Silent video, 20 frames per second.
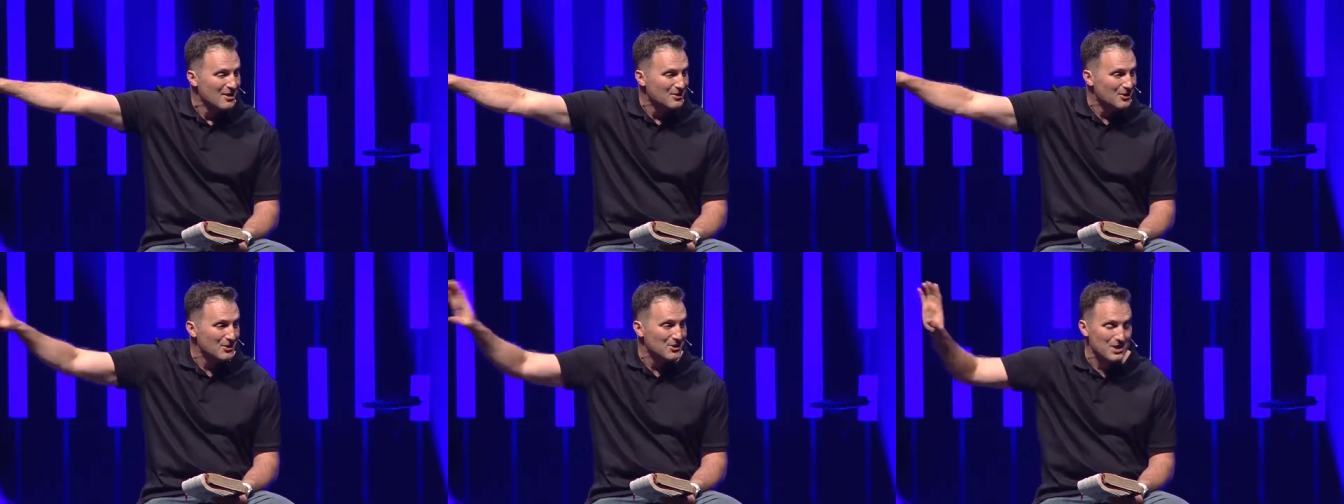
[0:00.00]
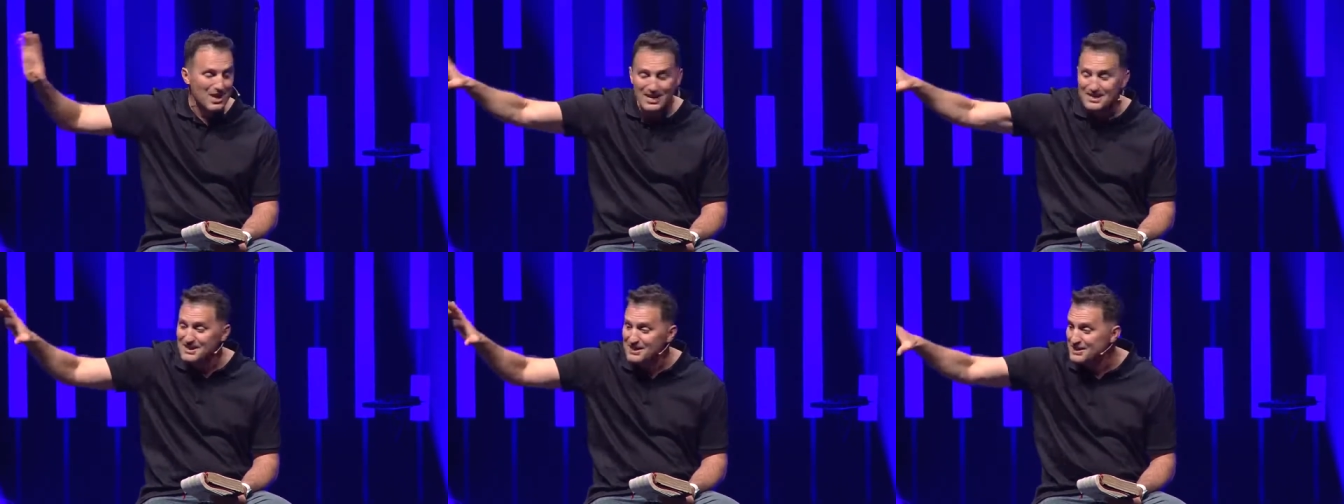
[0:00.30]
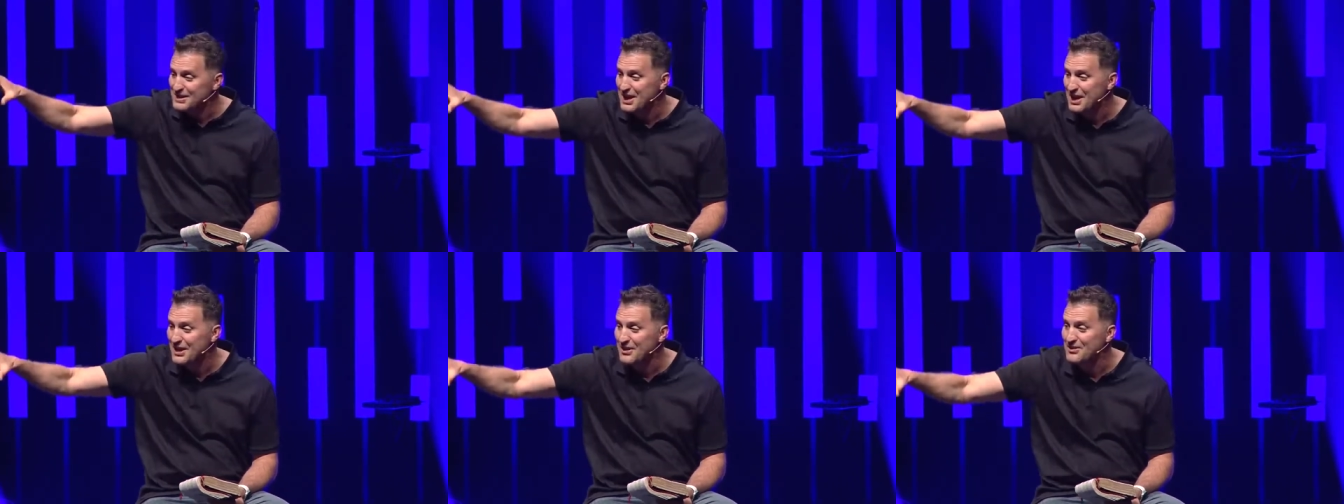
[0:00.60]
So
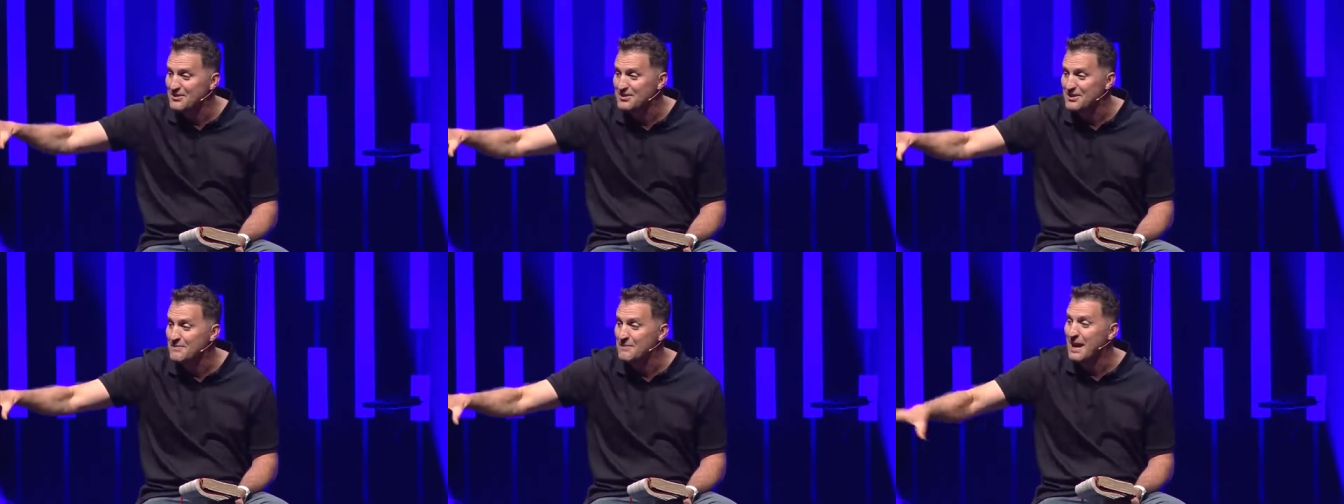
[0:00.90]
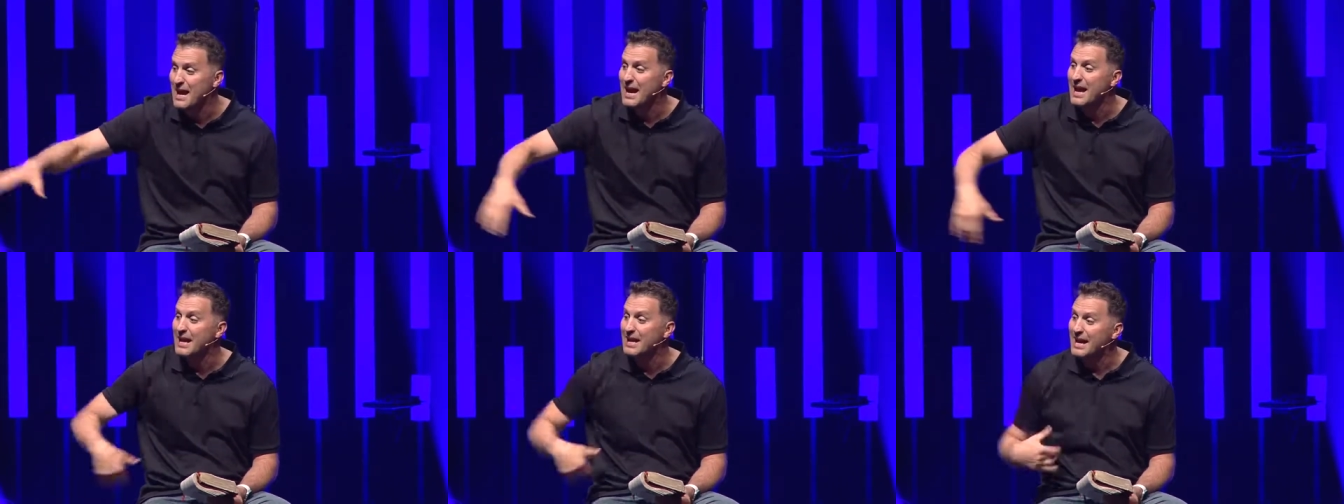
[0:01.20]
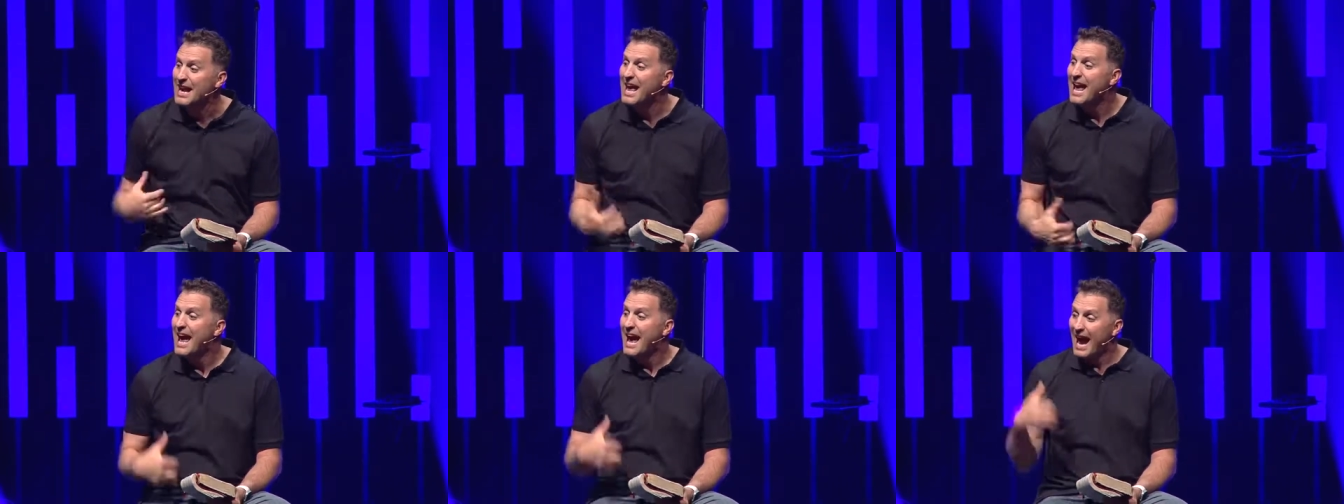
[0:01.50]
Jesus hears the
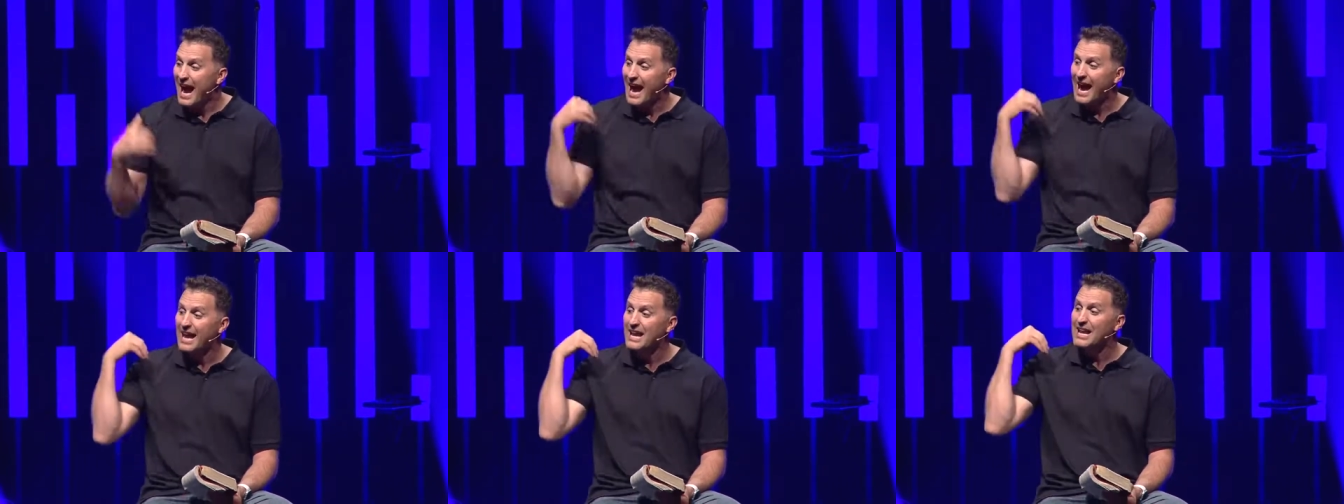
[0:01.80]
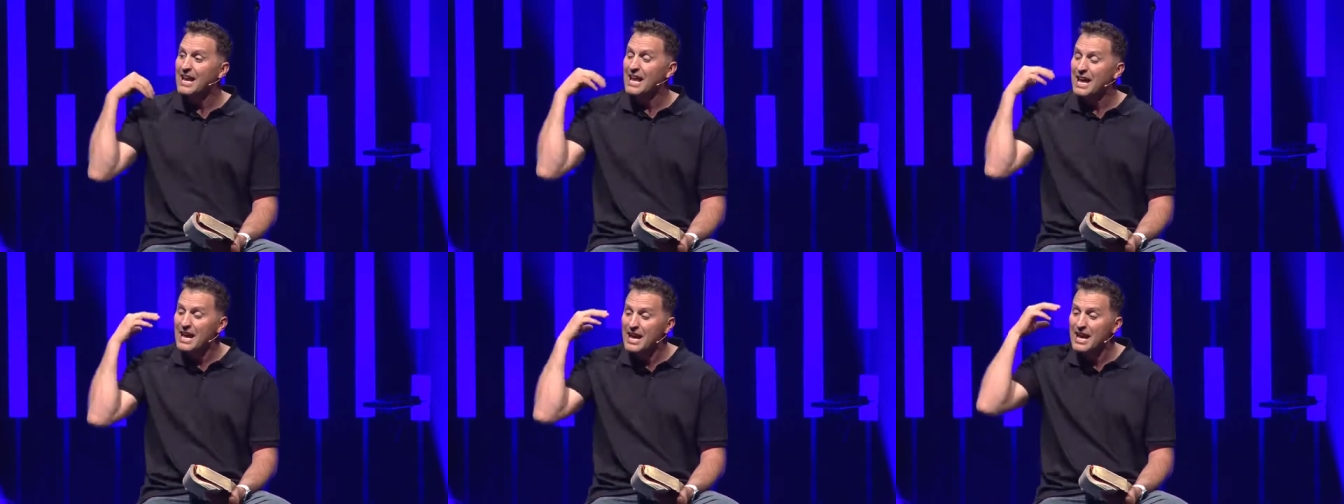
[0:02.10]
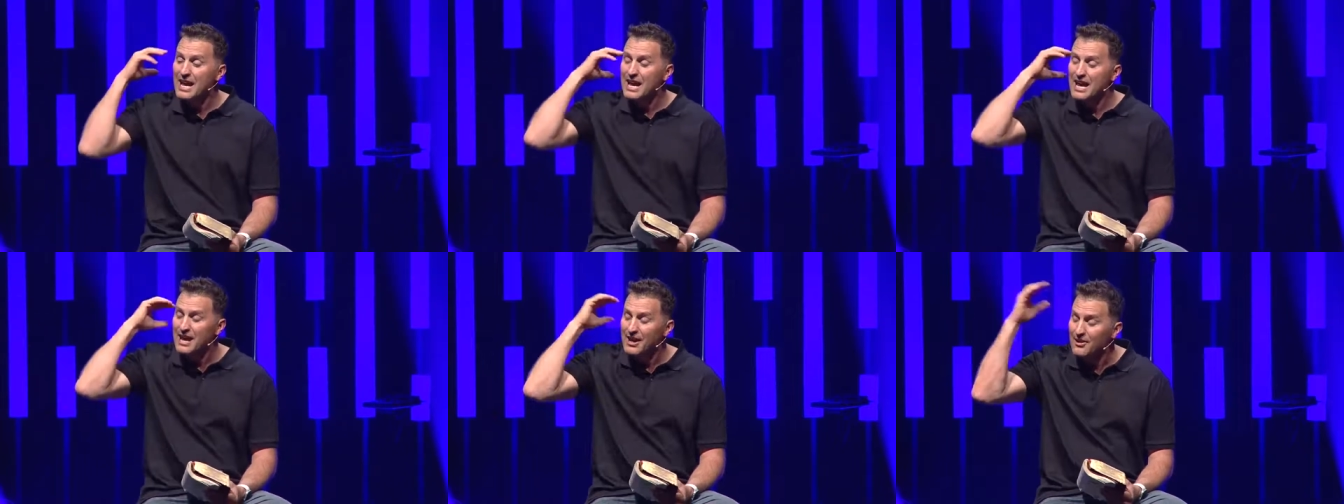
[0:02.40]
man and
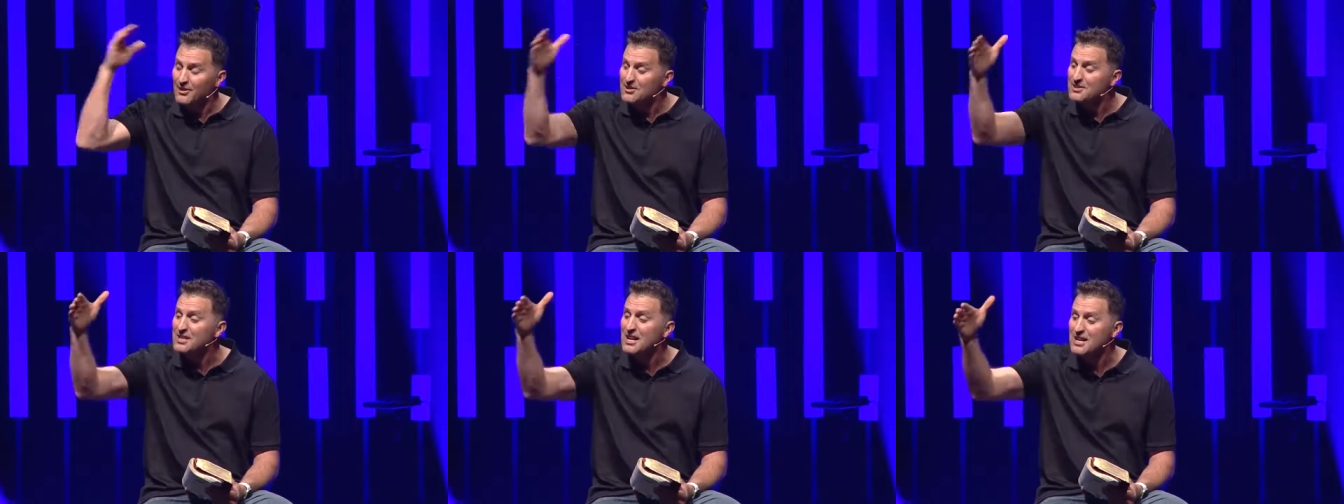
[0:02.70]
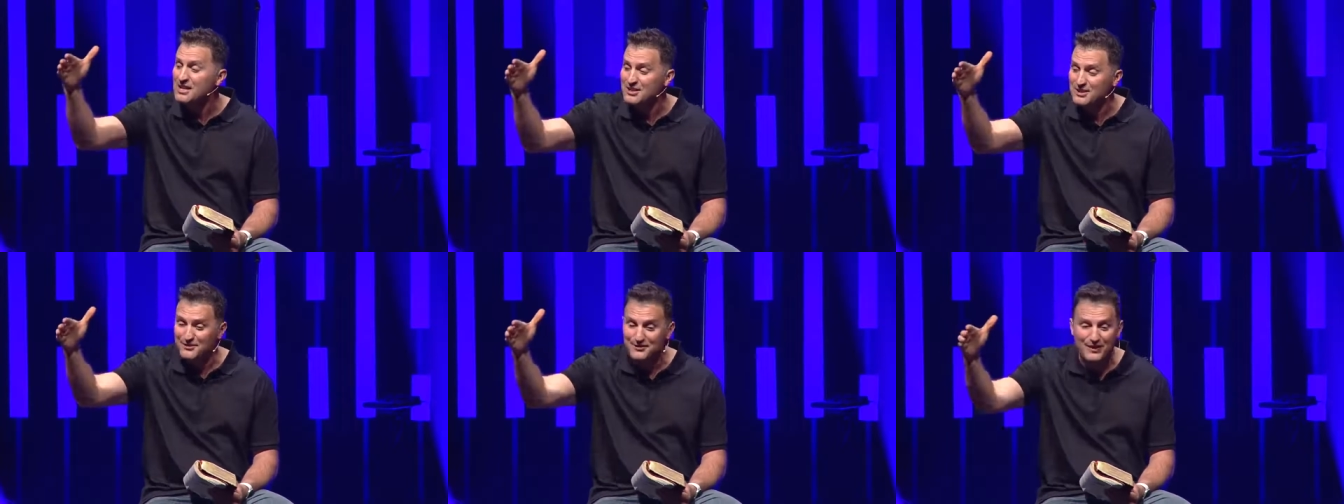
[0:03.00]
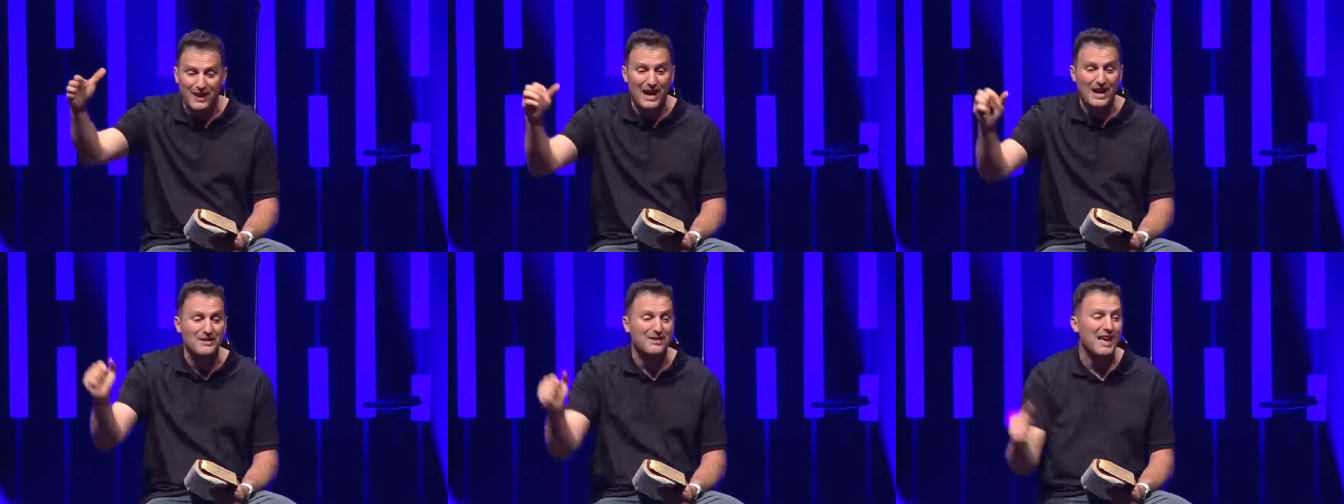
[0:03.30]
he hears his
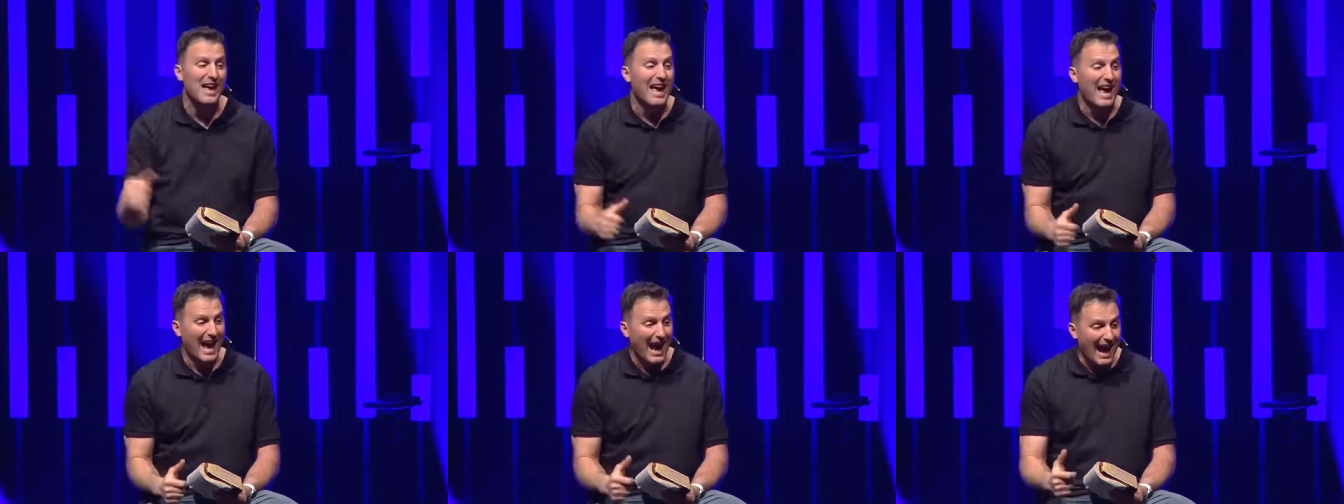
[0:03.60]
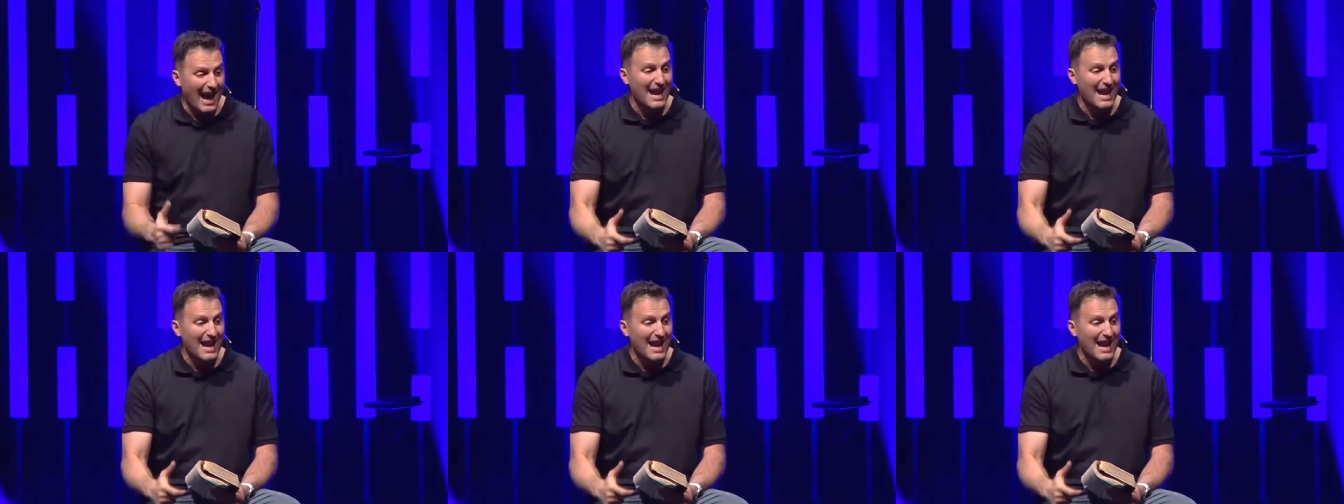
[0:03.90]
faith